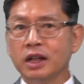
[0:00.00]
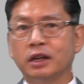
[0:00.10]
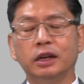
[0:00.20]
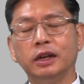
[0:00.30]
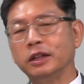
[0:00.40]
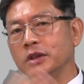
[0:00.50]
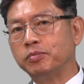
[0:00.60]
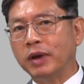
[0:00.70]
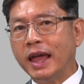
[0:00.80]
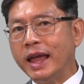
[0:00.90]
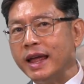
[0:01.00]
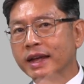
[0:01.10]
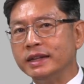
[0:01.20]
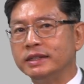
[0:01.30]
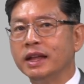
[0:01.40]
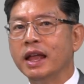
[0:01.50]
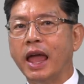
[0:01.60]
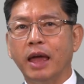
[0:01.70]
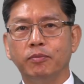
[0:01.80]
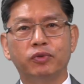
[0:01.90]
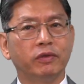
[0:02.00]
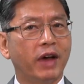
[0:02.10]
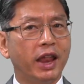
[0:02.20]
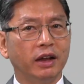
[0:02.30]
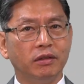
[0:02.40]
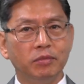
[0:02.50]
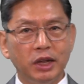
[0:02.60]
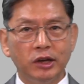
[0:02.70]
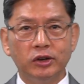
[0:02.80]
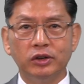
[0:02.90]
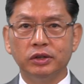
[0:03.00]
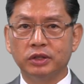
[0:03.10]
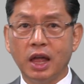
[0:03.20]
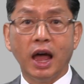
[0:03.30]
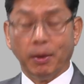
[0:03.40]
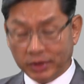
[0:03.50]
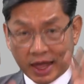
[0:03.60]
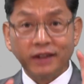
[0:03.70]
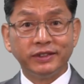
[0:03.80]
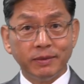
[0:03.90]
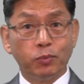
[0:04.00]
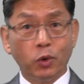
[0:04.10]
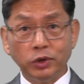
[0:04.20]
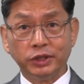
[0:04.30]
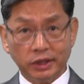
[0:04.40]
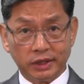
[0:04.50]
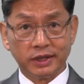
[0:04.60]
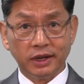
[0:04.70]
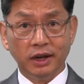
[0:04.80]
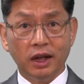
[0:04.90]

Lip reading: cleaning the place and providing meals. I mean, that's important.